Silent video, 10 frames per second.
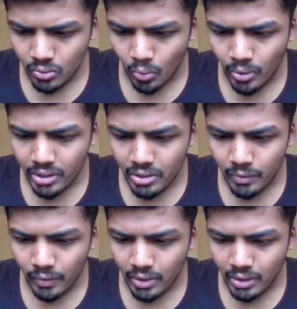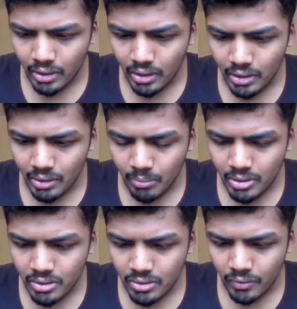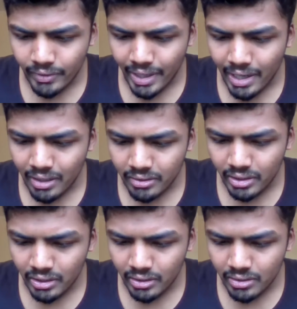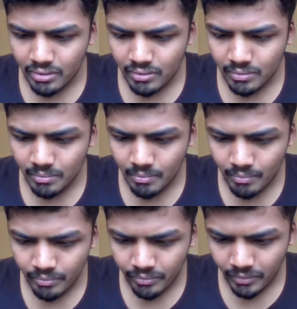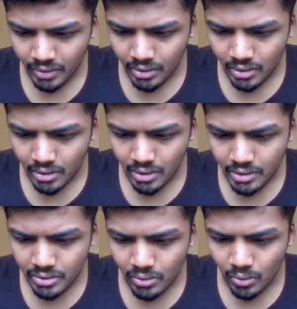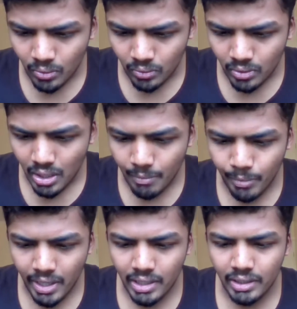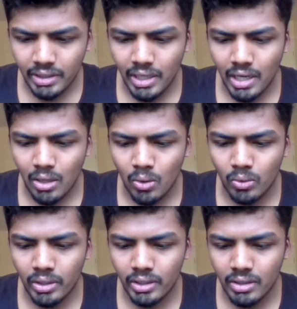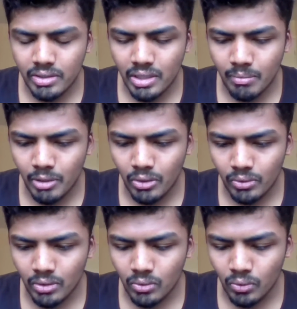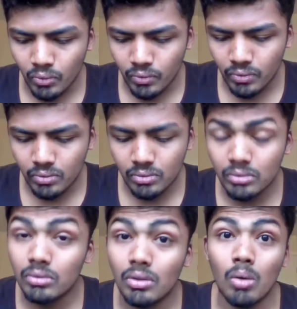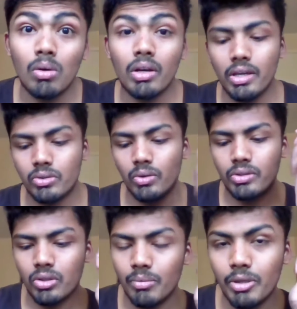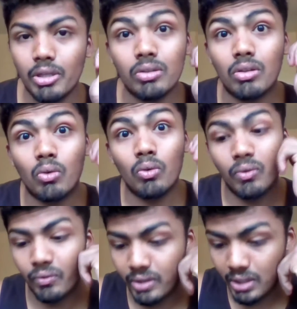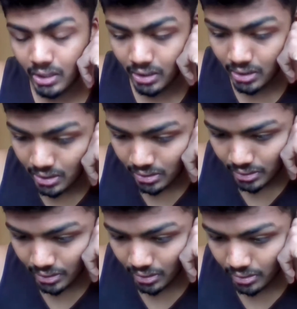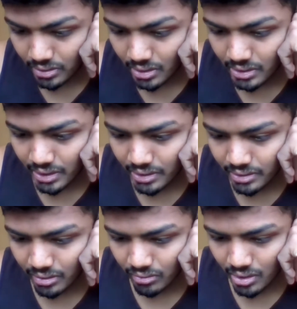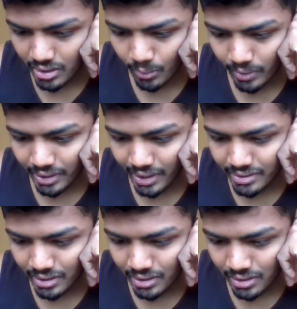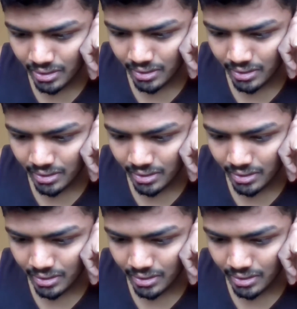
Quit interfering in the business of an adult, idiot. Let's go. Apparently, they are holding the ceremony on the roof. Oh, okay, so it's gonna be on the roof of the thing. Okay, Sanji hasn't run away, has he?